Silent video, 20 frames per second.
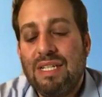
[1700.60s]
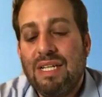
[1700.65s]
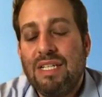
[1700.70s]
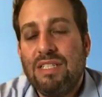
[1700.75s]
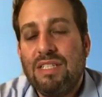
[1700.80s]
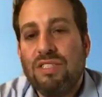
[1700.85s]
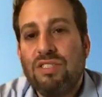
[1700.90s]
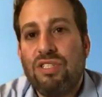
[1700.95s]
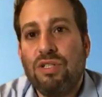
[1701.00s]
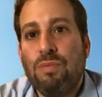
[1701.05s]

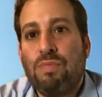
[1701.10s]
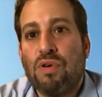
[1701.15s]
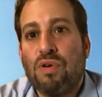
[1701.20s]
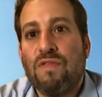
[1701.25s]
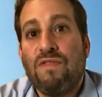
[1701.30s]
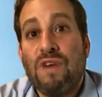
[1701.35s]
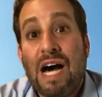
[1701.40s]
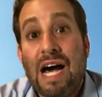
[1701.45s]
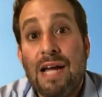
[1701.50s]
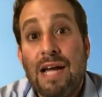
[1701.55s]
to
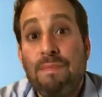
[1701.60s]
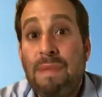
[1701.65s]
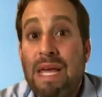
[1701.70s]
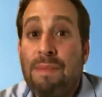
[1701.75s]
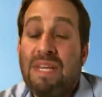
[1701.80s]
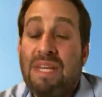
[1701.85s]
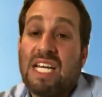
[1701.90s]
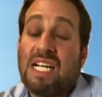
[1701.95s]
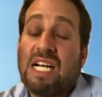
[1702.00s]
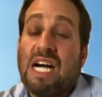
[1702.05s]
provide
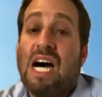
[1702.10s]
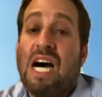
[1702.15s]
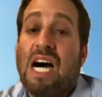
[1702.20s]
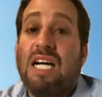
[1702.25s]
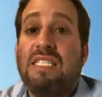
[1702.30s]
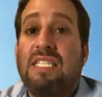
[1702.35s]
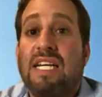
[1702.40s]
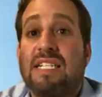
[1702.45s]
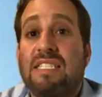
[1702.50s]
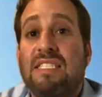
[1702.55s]
maybe the
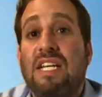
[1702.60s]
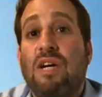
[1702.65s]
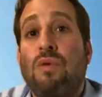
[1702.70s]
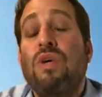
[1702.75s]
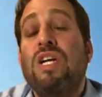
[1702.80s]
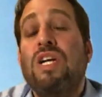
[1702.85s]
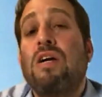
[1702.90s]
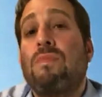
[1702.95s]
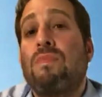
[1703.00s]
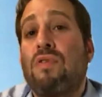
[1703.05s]
context that
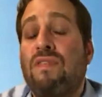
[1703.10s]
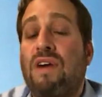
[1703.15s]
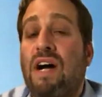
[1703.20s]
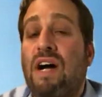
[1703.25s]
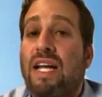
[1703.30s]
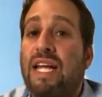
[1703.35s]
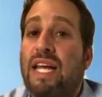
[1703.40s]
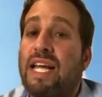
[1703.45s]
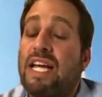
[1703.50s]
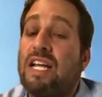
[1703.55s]
we are
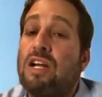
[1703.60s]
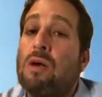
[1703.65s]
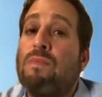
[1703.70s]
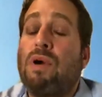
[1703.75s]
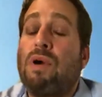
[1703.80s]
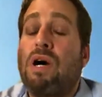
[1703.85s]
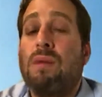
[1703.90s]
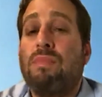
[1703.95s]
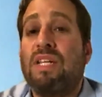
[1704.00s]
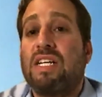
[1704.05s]
providing in our
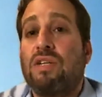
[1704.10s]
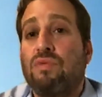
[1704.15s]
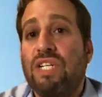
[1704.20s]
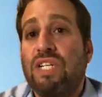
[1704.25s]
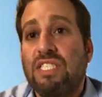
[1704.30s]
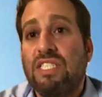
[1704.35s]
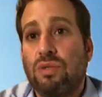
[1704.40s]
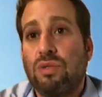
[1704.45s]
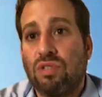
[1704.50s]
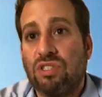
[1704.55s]
public
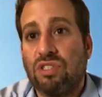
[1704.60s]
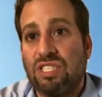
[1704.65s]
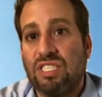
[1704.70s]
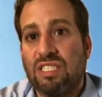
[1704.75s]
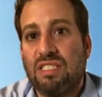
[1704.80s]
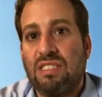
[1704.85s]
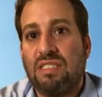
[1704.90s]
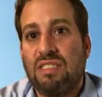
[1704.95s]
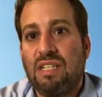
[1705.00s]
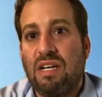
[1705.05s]
resources,
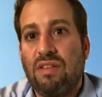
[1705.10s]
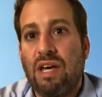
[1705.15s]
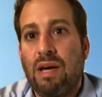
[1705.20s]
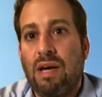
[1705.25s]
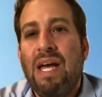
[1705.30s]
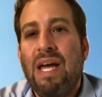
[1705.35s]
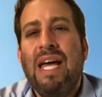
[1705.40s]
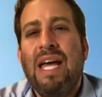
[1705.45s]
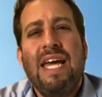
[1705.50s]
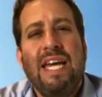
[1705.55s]
to tell
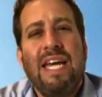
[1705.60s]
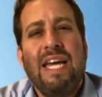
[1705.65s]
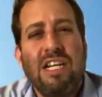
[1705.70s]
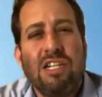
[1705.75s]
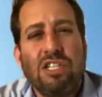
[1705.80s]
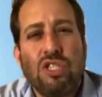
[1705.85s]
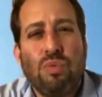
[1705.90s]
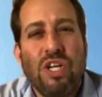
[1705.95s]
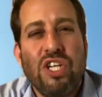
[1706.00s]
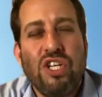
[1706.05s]
them,
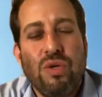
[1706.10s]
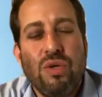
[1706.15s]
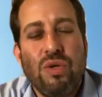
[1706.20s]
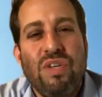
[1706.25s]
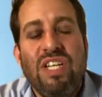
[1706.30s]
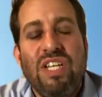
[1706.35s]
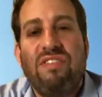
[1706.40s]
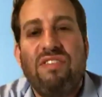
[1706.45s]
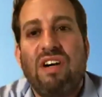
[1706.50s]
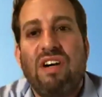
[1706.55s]
here's what you
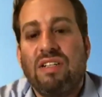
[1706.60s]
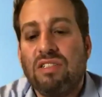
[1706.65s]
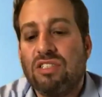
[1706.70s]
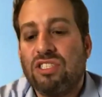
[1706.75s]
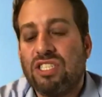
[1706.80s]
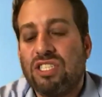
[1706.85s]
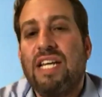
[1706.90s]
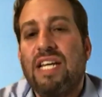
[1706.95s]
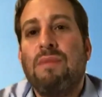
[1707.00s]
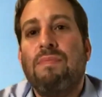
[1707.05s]
need to
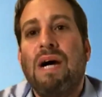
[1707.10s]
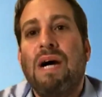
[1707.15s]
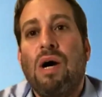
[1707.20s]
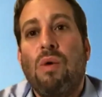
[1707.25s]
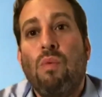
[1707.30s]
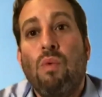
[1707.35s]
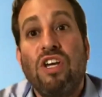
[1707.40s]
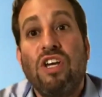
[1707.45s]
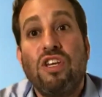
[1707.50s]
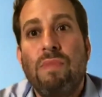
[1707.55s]
understand about
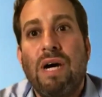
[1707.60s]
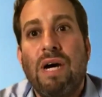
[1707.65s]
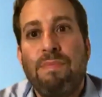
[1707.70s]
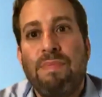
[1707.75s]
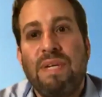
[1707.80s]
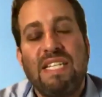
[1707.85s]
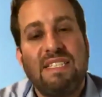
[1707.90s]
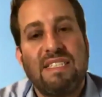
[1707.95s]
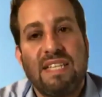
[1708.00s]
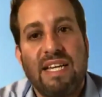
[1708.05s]
what you might
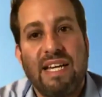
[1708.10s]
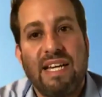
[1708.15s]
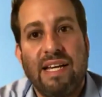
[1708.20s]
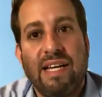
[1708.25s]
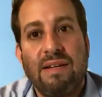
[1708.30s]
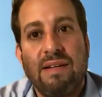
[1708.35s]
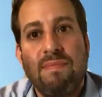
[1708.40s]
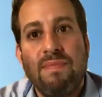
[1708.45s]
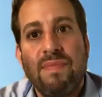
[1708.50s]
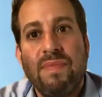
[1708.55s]
be saying.
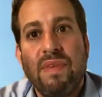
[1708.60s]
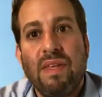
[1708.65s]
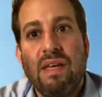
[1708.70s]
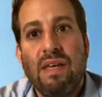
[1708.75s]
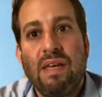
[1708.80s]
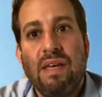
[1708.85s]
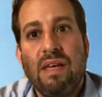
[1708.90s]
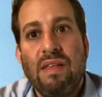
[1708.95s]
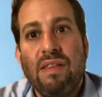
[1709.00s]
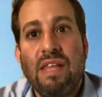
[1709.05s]

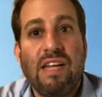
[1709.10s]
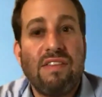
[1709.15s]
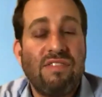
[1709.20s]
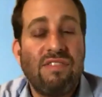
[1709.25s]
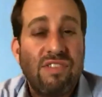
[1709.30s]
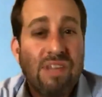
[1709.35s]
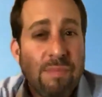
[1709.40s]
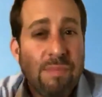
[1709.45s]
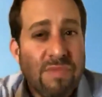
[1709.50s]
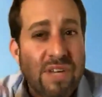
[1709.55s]
That
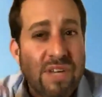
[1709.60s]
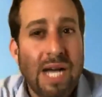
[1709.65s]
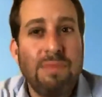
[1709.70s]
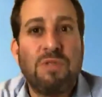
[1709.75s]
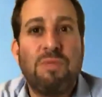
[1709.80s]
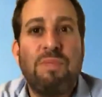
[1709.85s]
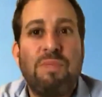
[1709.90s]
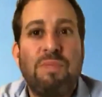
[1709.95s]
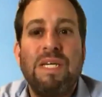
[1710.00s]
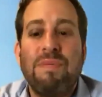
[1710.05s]
sometimes
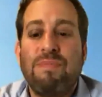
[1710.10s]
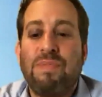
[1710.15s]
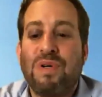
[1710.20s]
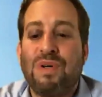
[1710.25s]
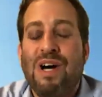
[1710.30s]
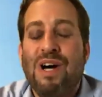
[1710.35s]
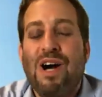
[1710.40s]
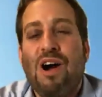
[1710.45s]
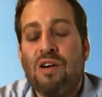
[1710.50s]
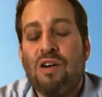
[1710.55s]
people
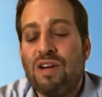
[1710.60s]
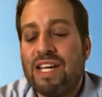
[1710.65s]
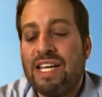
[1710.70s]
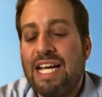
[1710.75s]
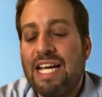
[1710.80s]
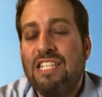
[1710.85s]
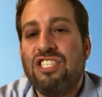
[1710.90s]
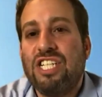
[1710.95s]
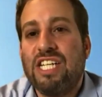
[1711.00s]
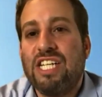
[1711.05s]
are
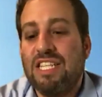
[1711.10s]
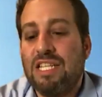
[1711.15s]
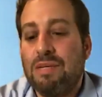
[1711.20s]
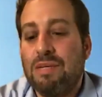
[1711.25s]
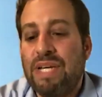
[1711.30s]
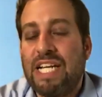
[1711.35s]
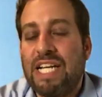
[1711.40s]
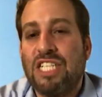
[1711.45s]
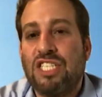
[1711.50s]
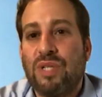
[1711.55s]
engaging in the
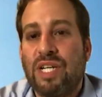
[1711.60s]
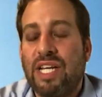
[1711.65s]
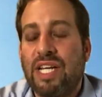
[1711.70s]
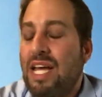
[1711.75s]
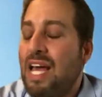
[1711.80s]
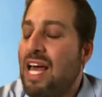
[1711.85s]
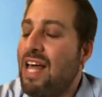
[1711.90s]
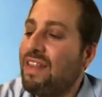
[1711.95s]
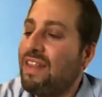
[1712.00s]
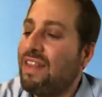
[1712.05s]
bigotry
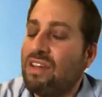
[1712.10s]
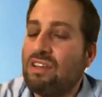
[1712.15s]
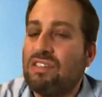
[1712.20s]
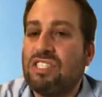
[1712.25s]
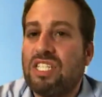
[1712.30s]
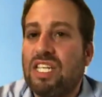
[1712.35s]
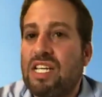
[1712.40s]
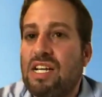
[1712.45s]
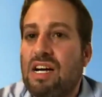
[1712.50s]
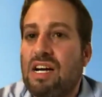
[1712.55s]
that they're
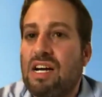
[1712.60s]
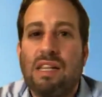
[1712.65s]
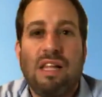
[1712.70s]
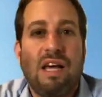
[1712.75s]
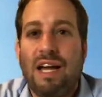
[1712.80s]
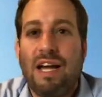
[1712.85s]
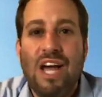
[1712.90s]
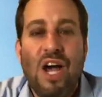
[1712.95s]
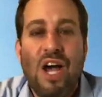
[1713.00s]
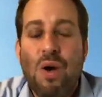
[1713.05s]
seeing
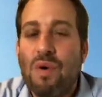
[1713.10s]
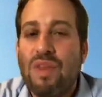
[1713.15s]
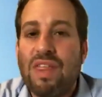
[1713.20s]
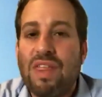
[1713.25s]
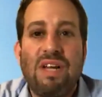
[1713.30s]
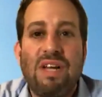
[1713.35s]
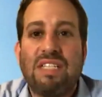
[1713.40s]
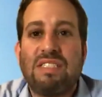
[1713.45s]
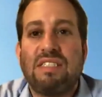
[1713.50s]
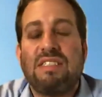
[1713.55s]
online
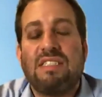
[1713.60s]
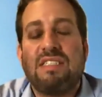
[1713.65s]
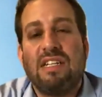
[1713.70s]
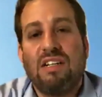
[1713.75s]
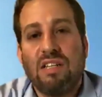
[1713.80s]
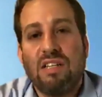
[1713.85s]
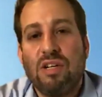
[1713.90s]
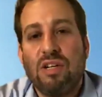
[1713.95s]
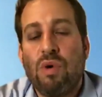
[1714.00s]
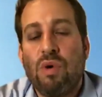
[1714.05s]
without
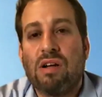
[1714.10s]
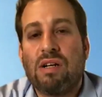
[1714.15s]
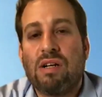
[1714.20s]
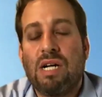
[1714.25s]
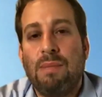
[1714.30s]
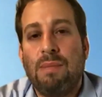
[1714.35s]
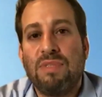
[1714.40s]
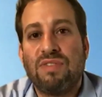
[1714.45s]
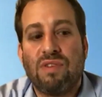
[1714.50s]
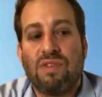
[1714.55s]
necessarily where it
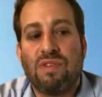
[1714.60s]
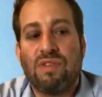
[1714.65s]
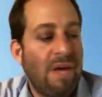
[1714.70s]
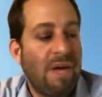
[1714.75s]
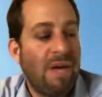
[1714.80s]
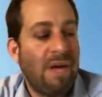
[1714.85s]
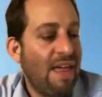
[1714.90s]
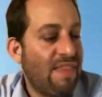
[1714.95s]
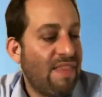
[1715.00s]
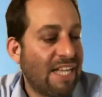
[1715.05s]
comes from.
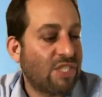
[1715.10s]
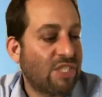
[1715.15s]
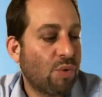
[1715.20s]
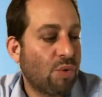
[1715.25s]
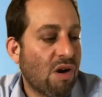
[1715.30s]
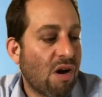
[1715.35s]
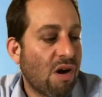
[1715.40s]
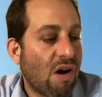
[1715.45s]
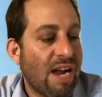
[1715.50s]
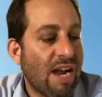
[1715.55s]
That's
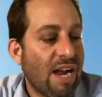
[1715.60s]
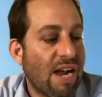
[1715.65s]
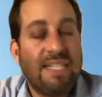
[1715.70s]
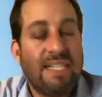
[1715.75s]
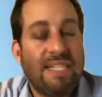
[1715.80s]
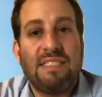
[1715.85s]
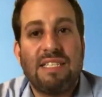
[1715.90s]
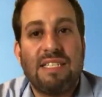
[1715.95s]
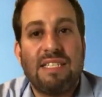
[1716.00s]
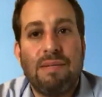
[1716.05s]
where our
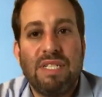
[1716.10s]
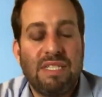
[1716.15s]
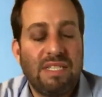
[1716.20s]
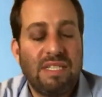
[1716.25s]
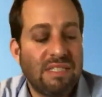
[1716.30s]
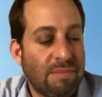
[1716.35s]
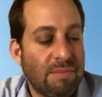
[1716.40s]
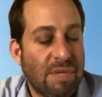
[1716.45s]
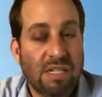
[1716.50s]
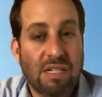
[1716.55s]

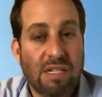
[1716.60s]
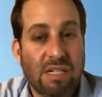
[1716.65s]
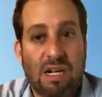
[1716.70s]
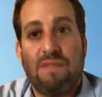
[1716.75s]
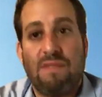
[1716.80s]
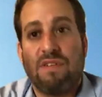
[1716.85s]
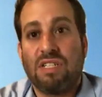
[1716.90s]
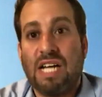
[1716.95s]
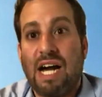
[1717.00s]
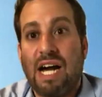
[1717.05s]
Anti-Semitism
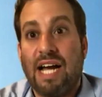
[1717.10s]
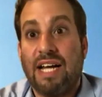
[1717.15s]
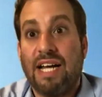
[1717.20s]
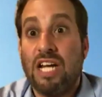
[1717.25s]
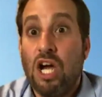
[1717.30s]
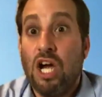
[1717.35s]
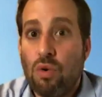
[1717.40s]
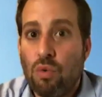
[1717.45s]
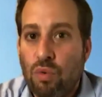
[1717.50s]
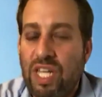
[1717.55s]
Uncovered guide
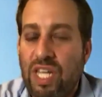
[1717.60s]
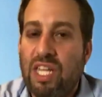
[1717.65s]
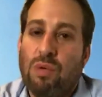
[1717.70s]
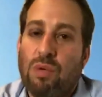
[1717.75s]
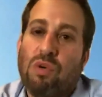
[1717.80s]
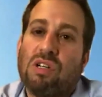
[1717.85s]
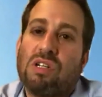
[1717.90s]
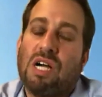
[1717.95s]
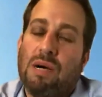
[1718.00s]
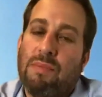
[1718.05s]
really
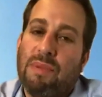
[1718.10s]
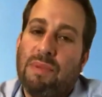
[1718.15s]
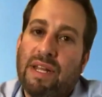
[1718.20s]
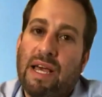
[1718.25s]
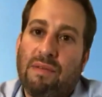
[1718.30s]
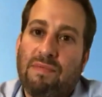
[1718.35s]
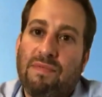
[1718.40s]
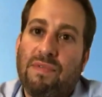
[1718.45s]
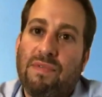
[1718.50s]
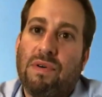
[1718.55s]
will come in
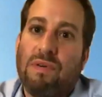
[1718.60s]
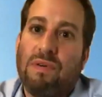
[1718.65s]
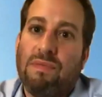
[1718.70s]
helpful.